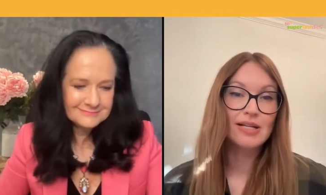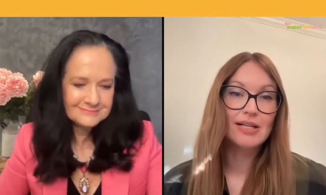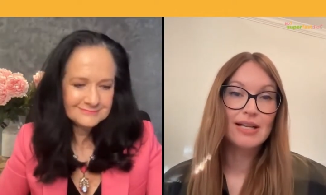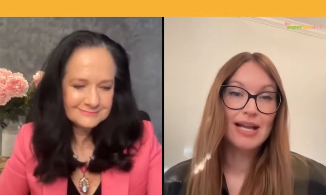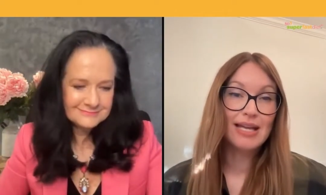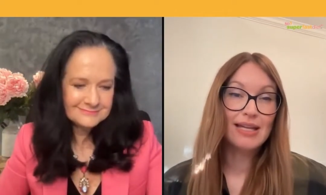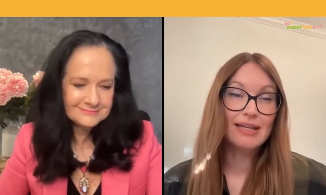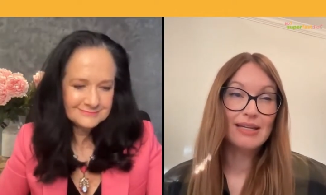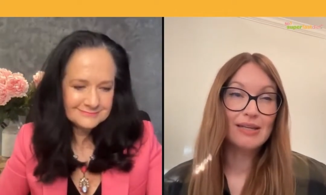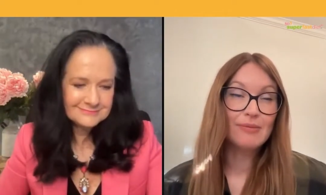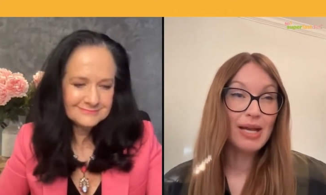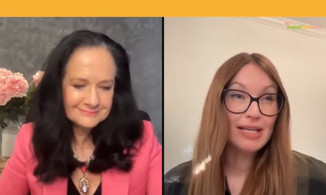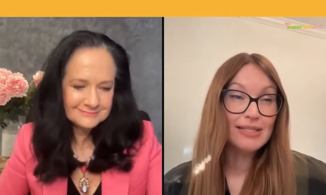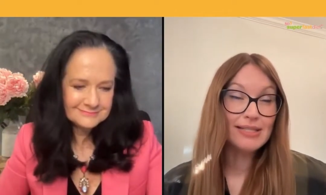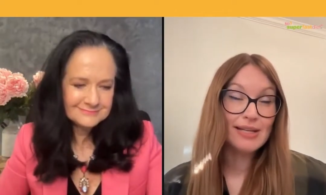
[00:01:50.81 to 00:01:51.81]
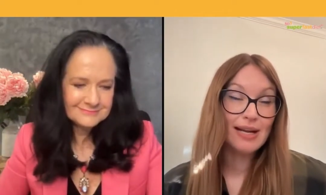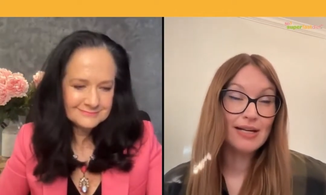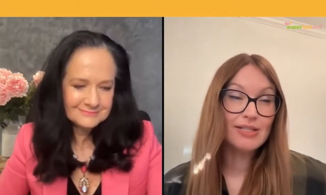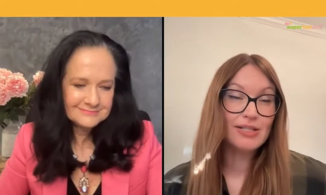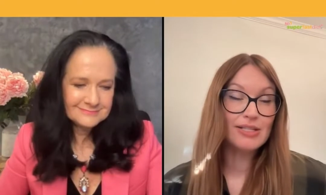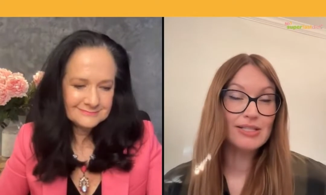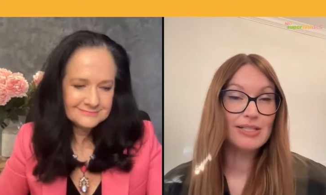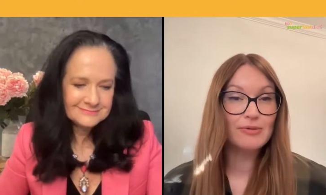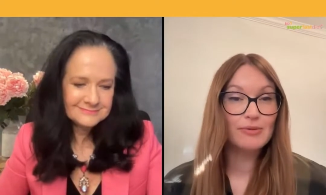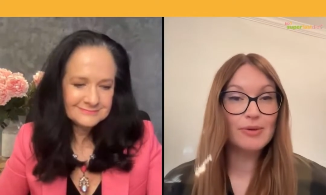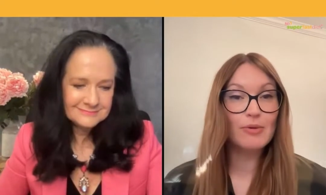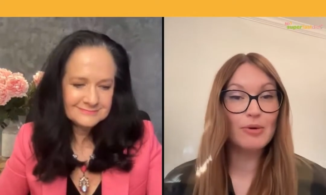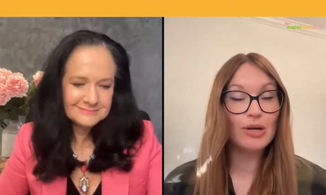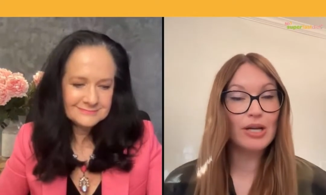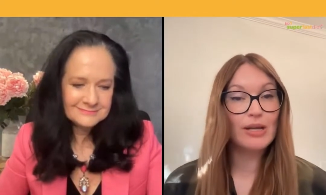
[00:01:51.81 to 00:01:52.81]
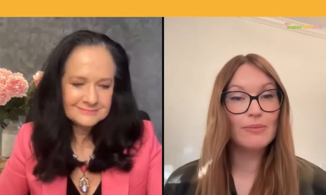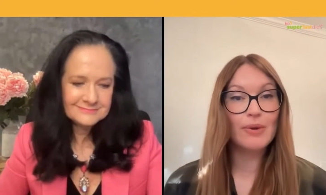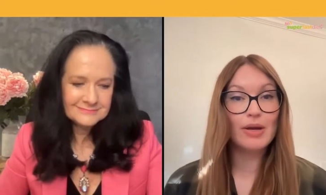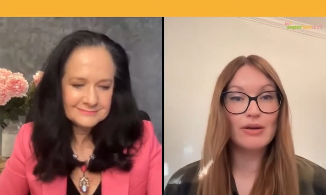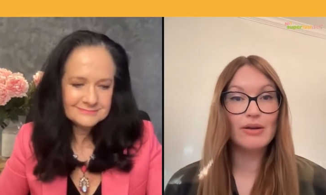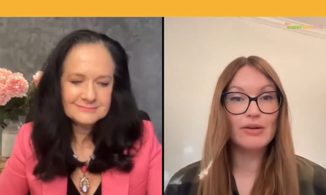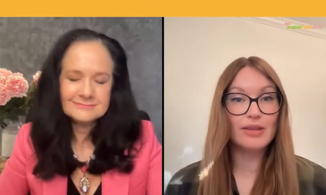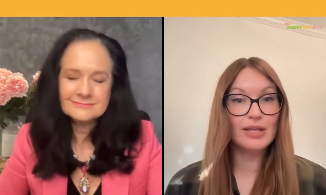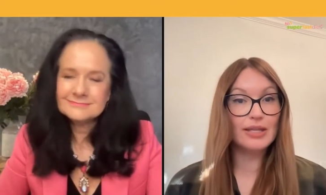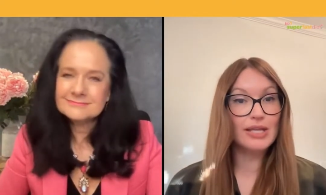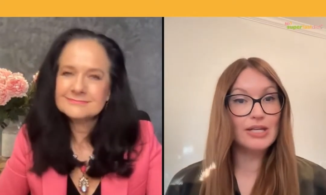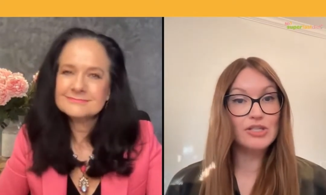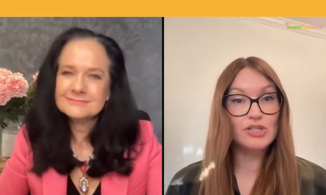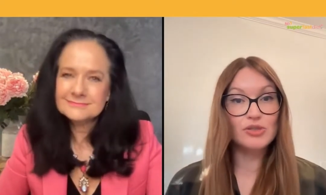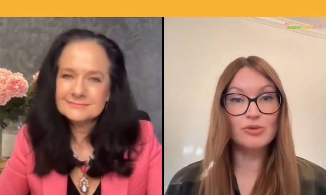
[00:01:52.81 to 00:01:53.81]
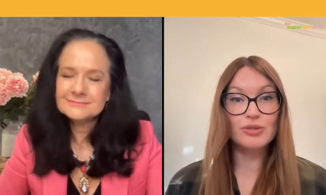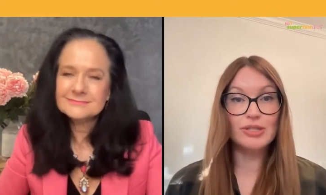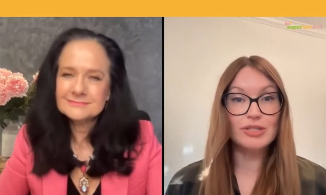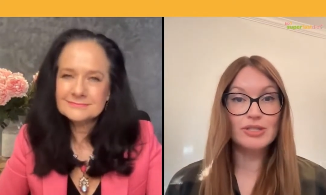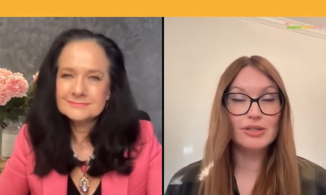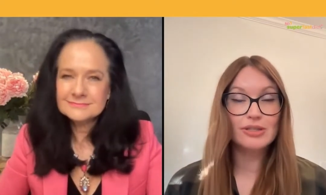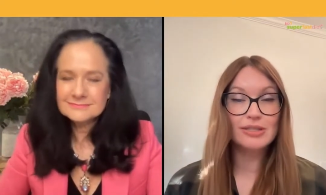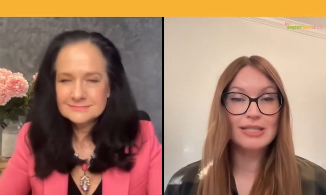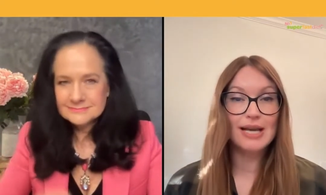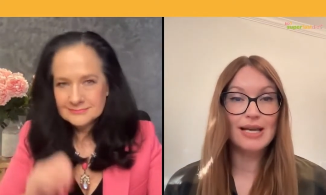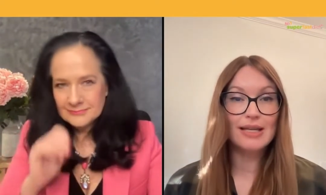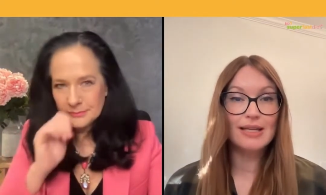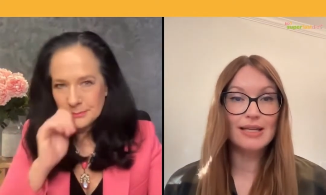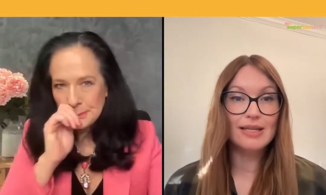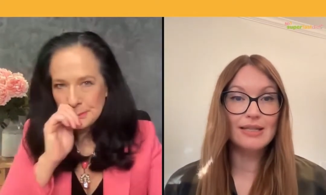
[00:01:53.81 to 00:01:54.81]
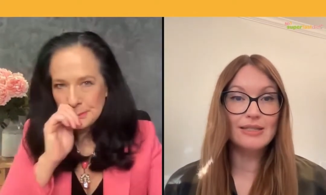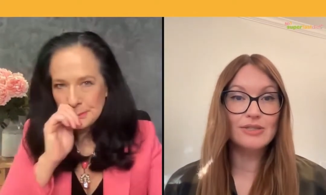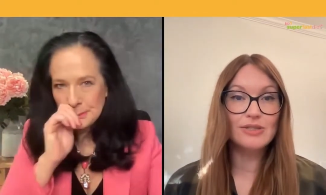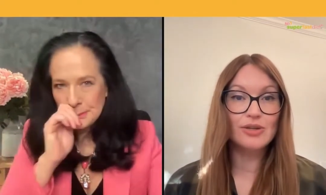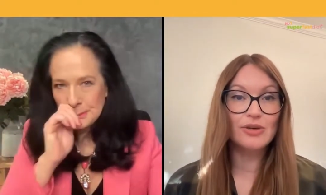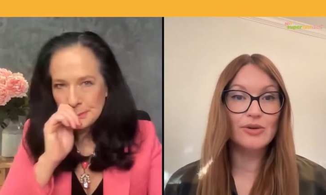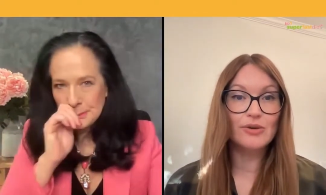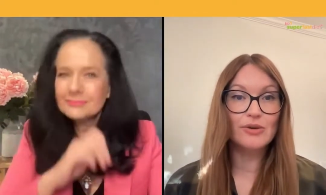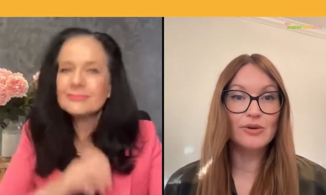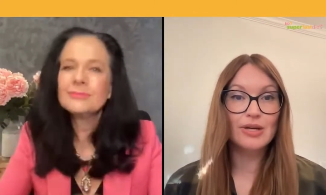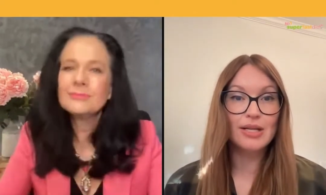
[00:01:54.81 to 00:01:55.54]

Speaker 1: And in mice, it actually seemed to be working better than like just traditional dieting. So